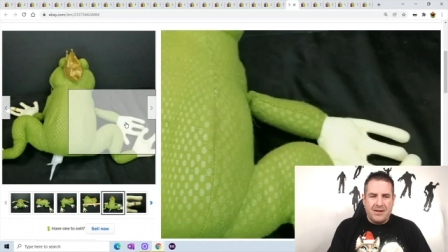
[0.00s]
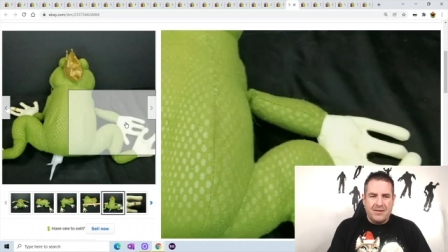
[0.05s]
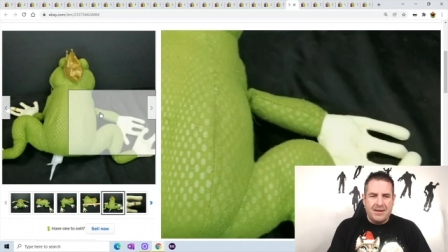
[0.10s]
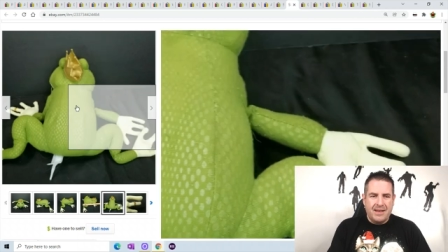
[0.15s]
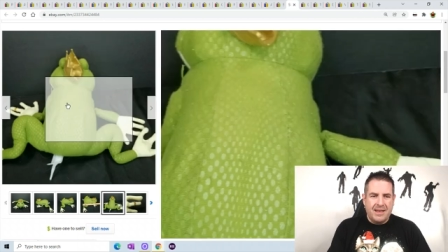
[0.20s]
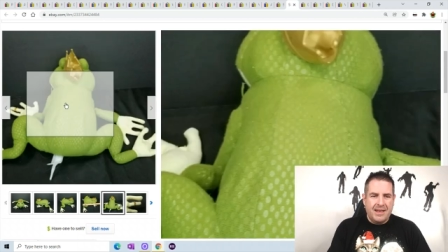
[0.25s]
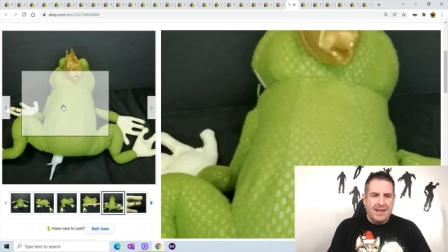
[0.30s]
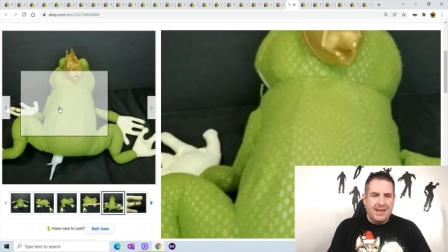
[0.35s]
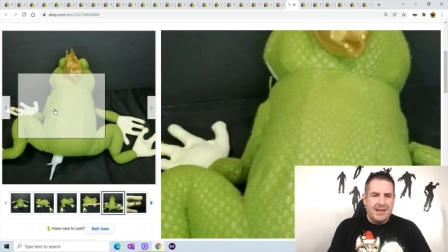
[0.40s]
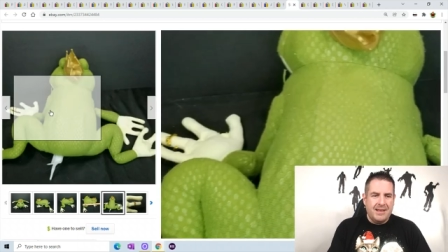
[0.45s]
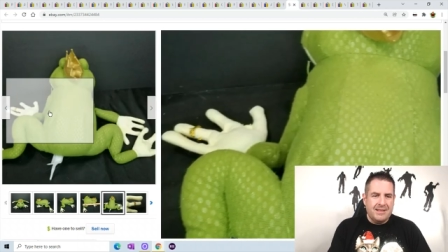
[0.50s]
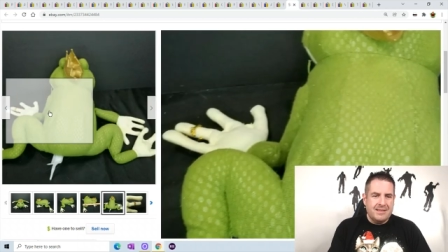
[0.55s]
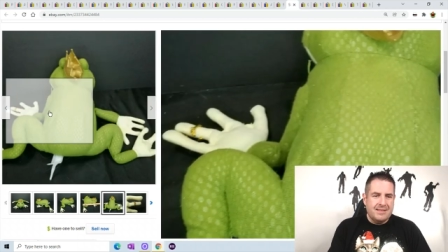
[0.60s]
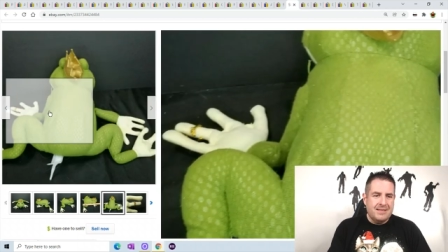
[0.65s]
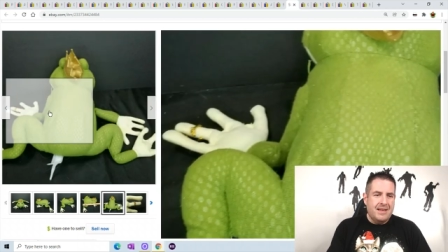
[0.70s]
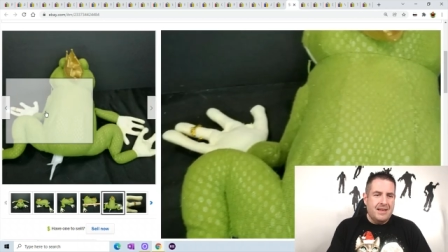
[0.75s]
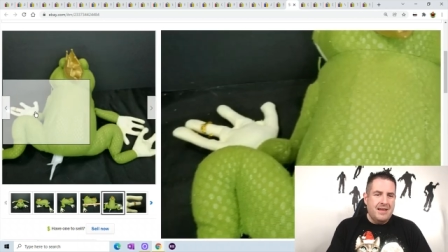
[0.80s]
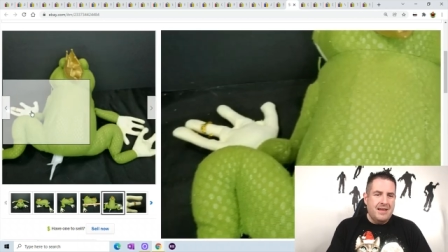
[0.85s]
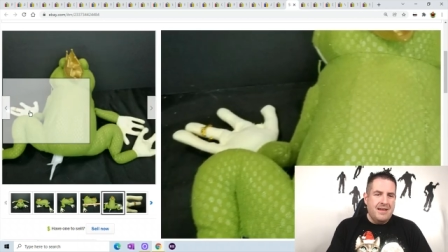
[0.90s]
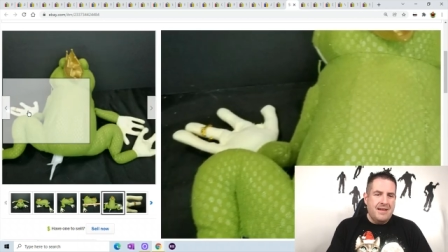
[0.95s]
he is
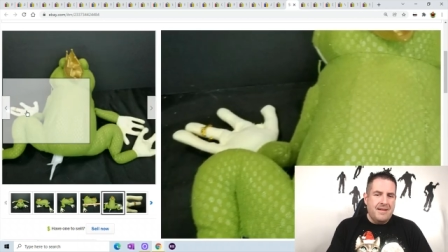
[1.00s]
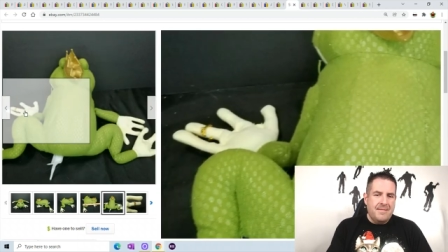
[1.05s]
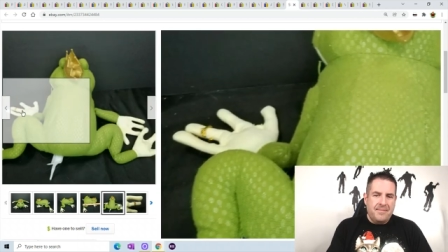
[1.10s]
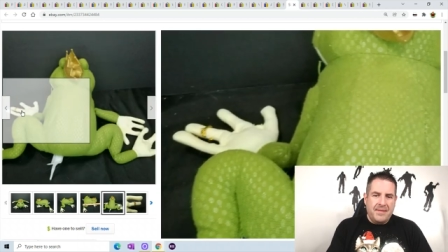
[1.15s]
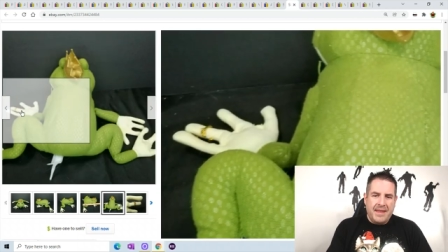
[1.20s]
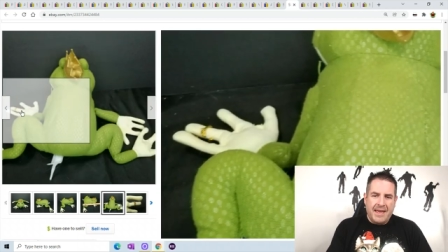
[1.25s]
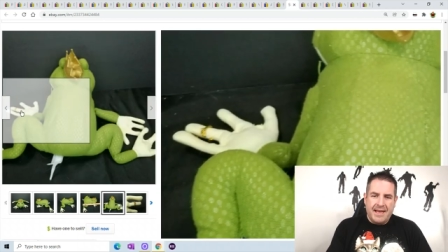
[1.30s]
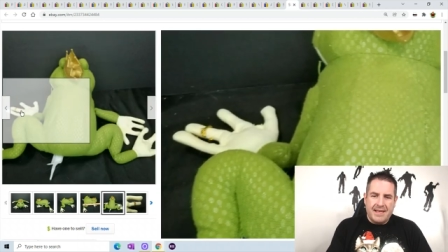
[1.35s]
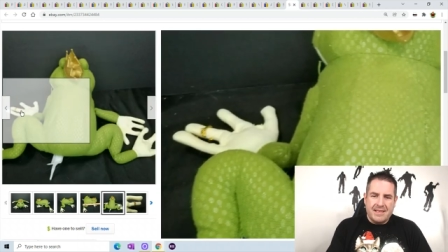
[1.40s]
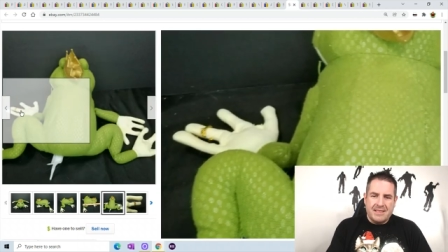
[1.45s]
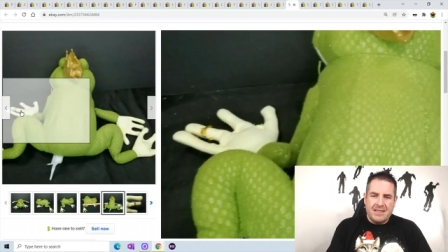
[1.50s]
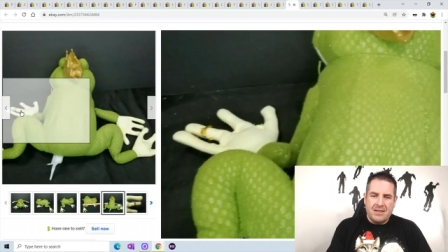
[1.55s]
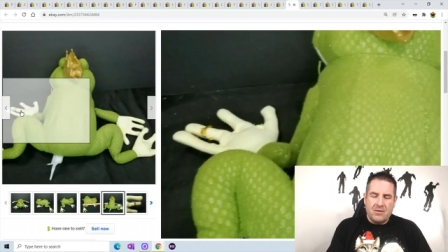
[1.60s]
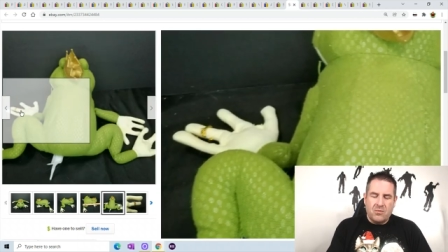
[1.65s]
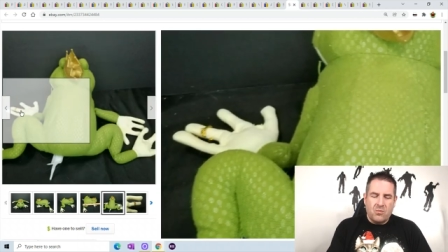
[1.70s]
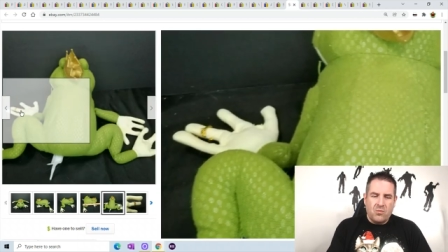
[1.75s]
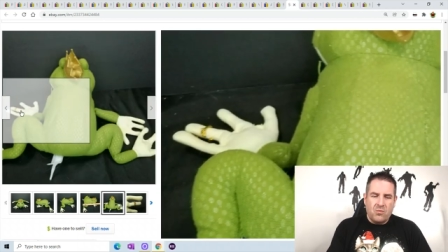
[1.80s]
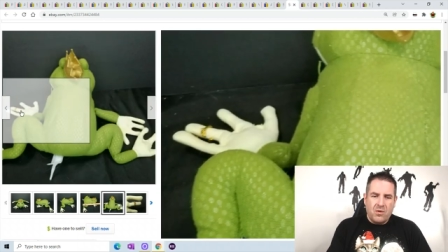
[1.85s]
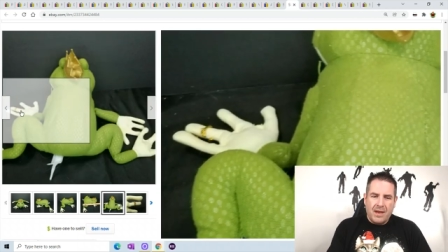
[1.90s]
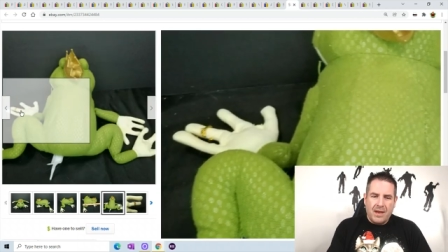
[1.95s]
has the
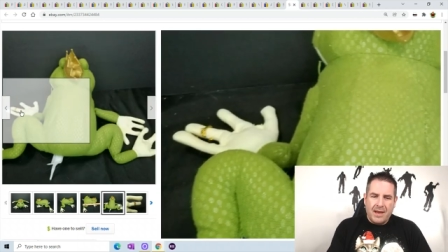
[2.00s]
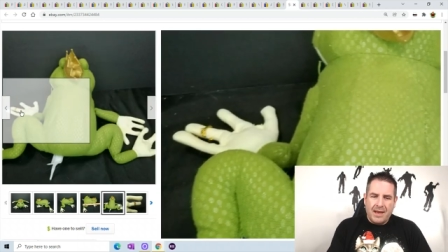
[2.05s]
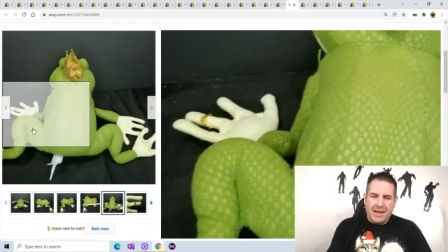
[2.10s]
ring,